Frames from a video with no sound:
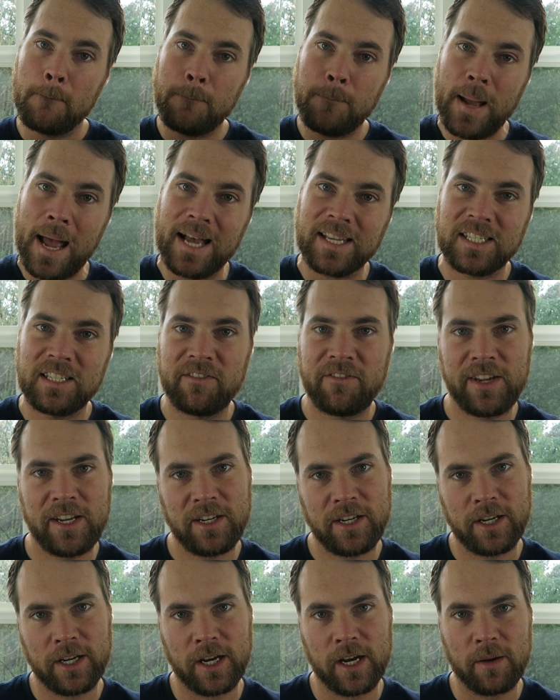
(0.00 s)
Passive
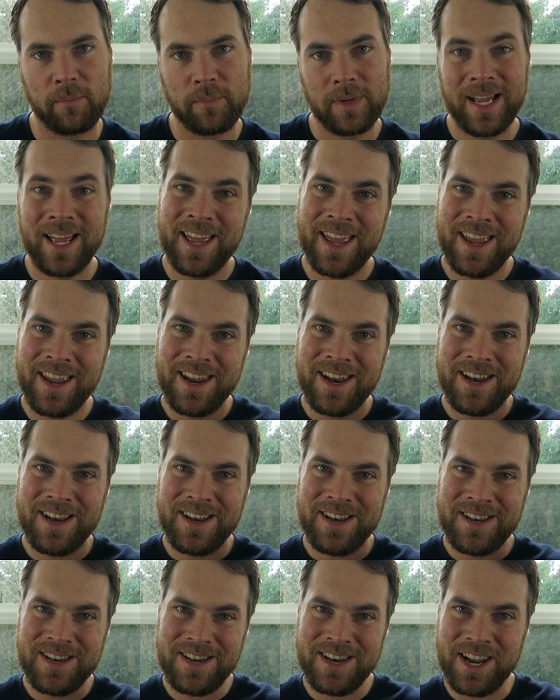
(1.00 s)
income.
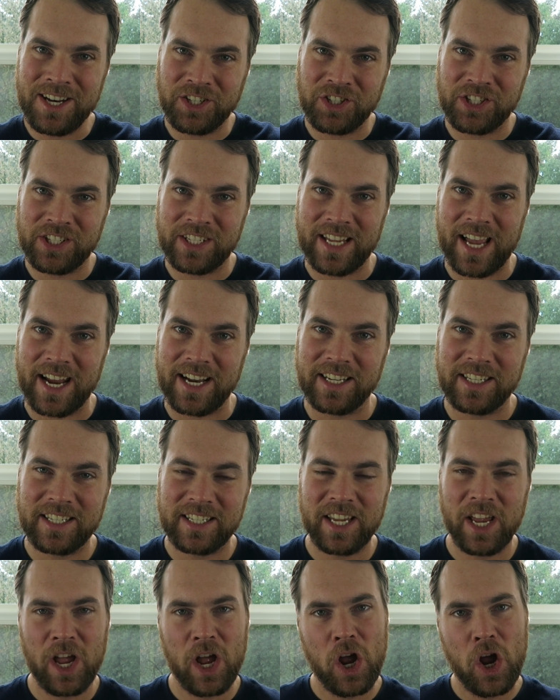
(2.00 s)
Niche
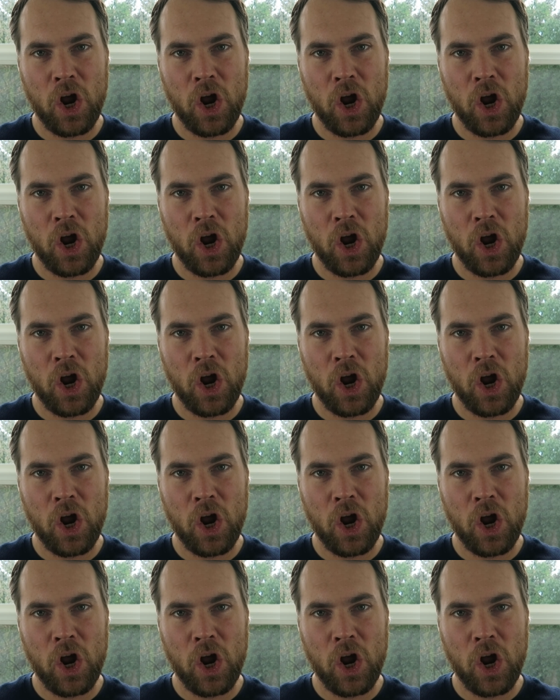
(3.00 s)
sites.